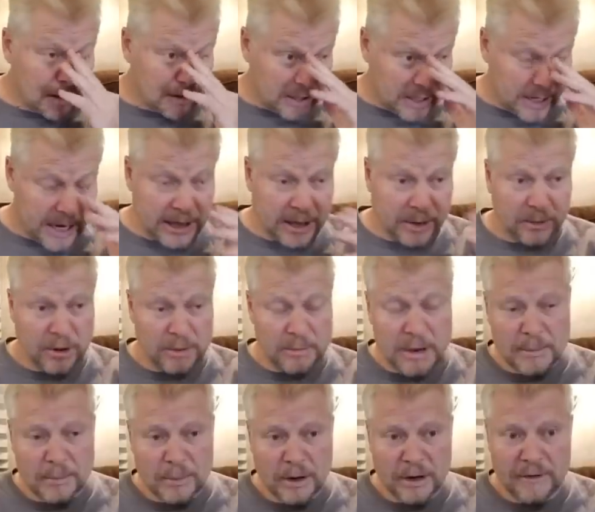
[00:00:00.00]
I can
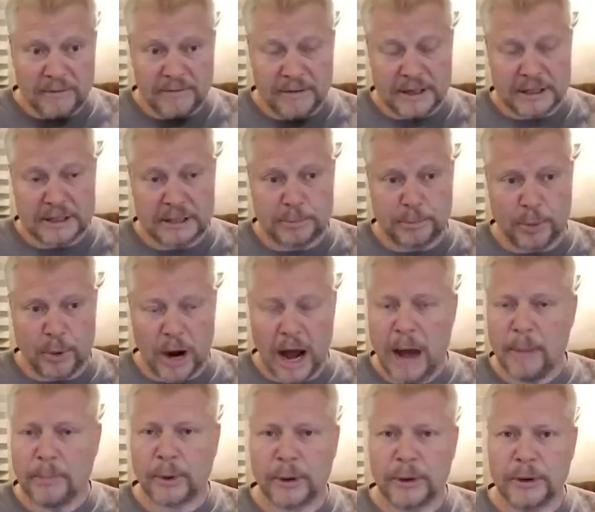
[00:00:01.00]
remember, a fence
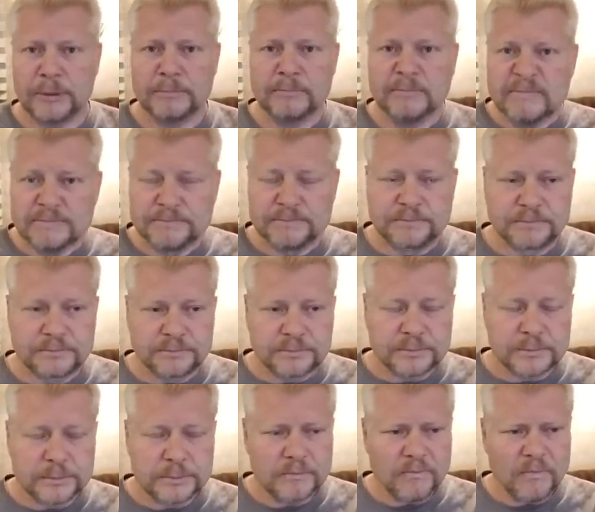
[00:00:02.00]
proper.
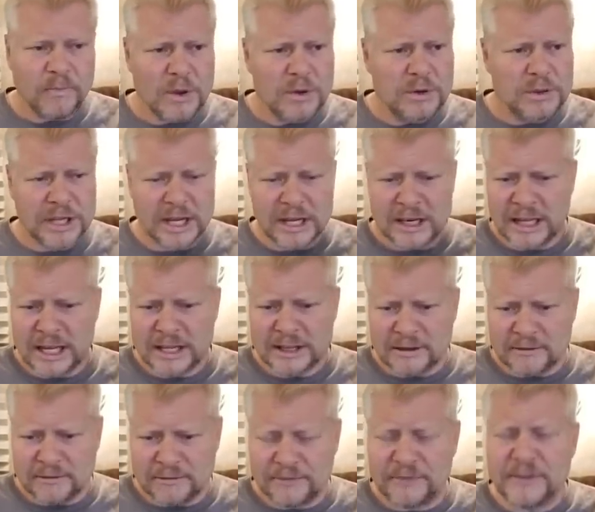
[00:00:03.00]
It was kind of like
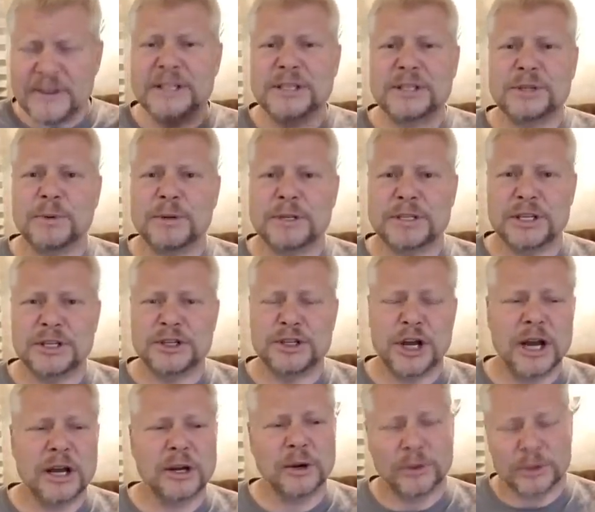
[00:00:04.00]
the fence was the
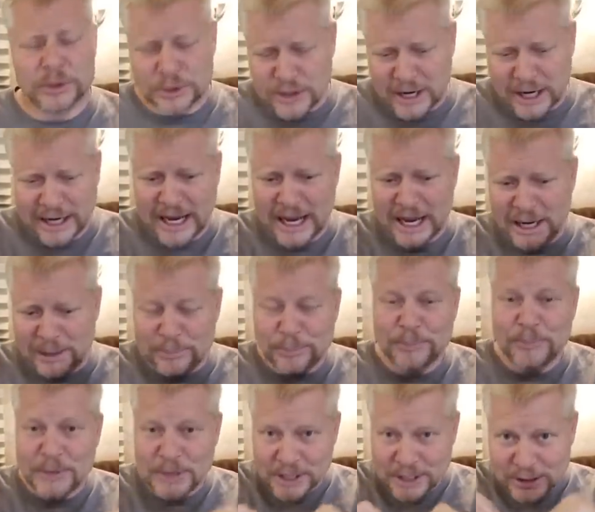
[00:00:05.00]
jungle. So I kind of,
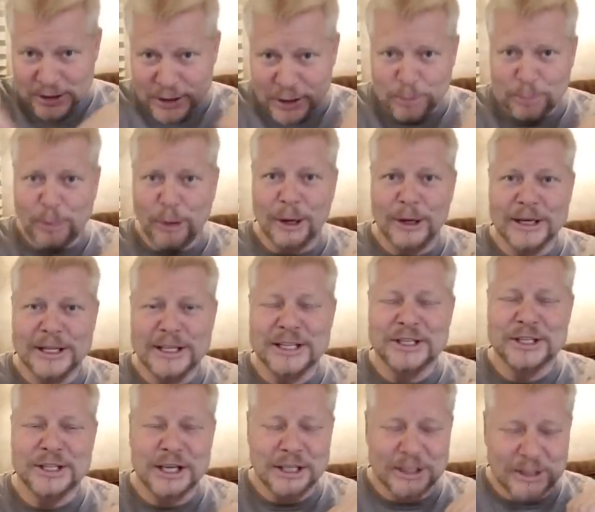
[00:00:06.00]
parted the
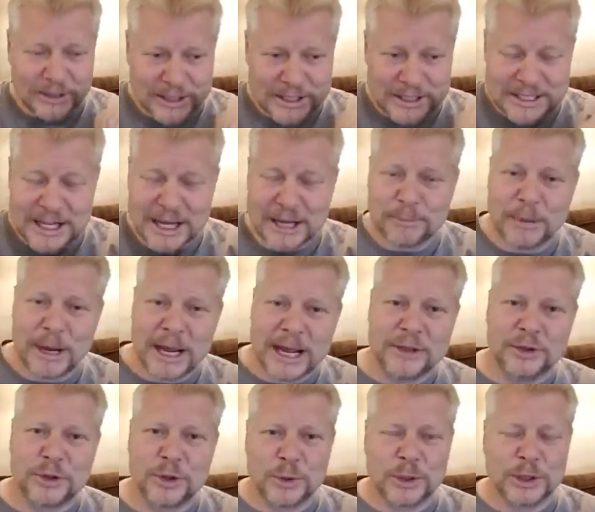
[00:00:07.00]
jungle and stuck my
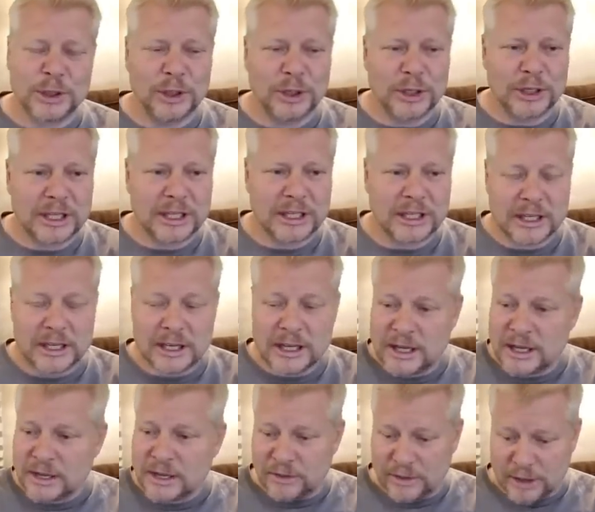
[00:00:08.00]
head through and looked, and
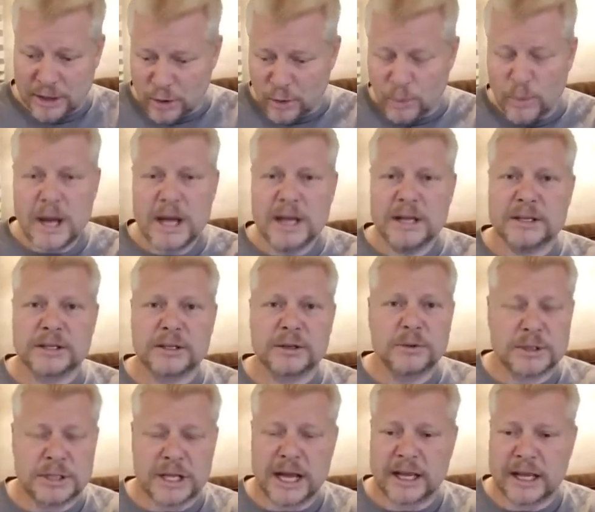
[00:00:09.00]
there it was. It
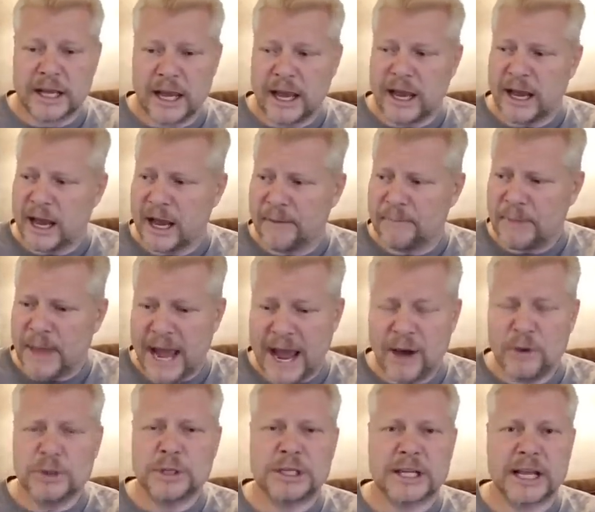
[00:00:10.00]
was like a
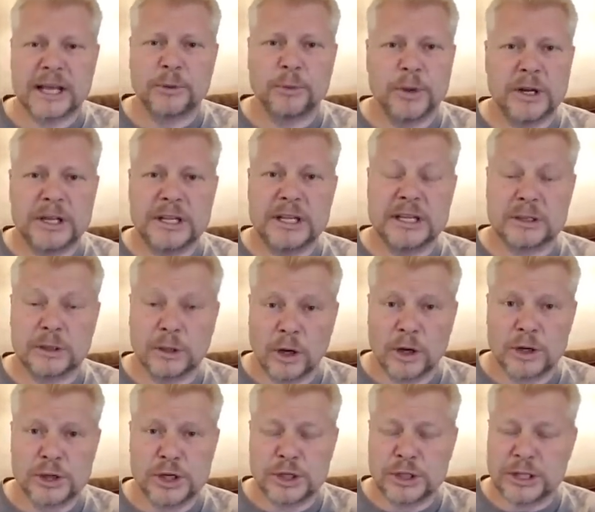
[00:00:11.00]
house tent, one of these
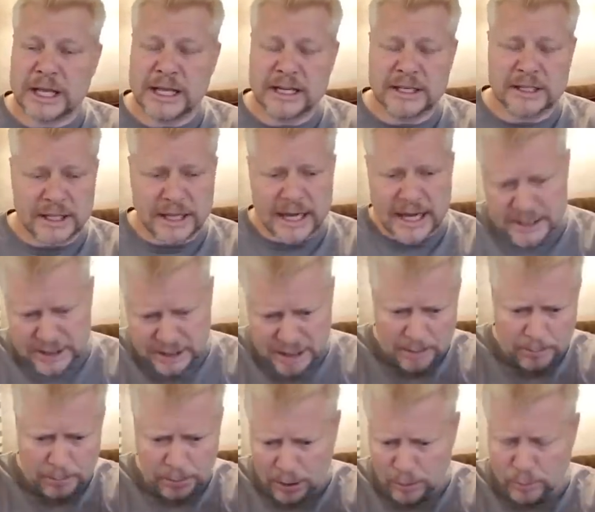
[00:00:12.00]
larger tents that has a
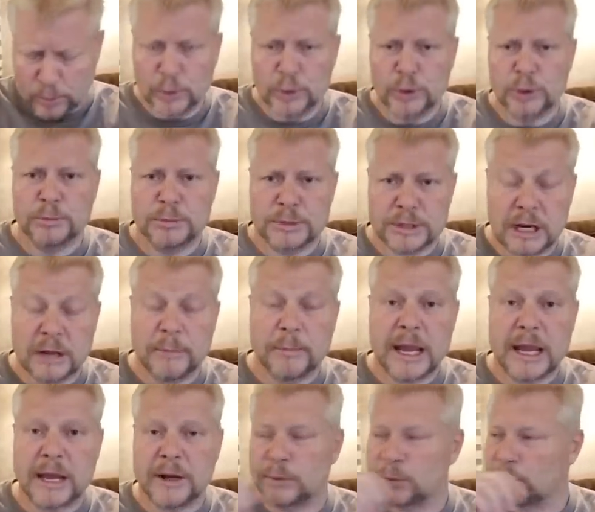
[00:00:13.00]
couple of rooms and a
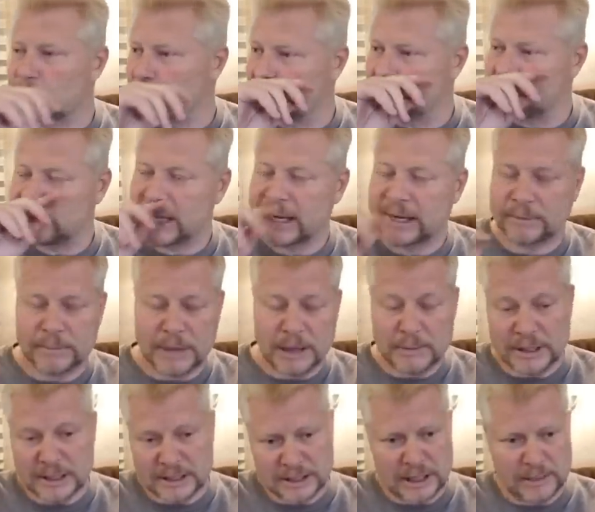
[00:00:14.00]
main room, like
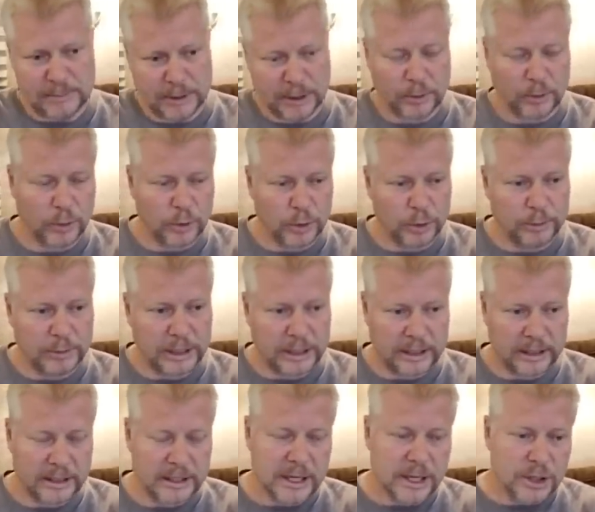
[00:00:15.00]
maybe a sleeping room and
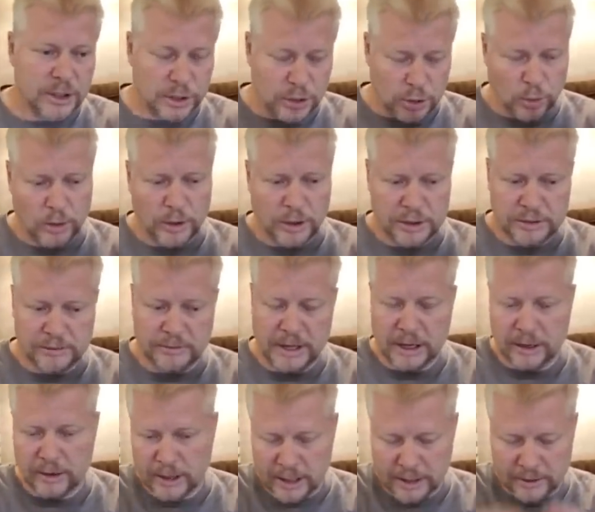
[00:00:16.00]
a storage
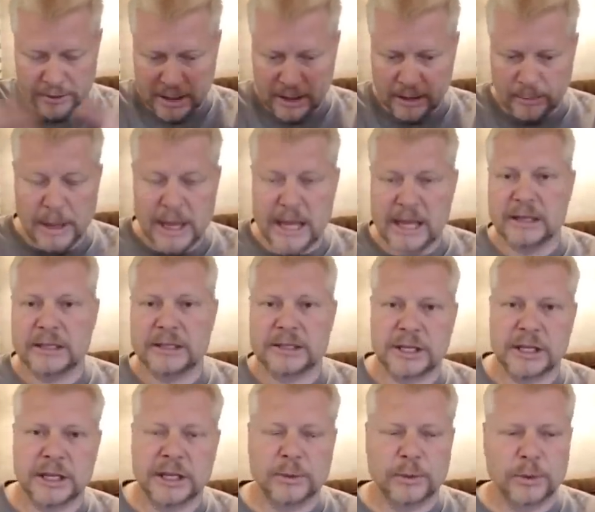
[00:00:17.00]
area and then a main
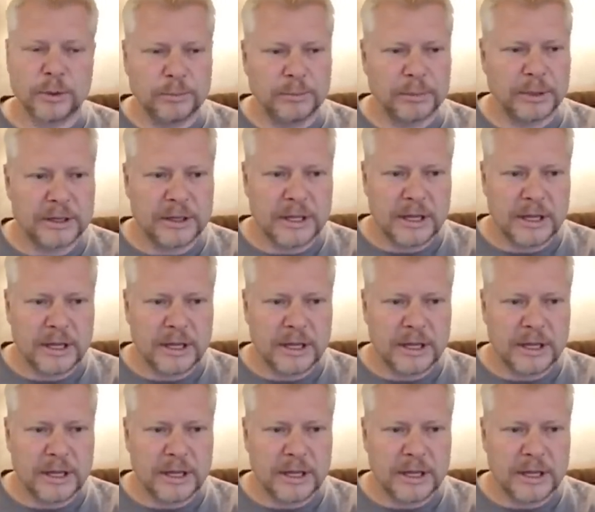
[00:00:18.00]
sitting room,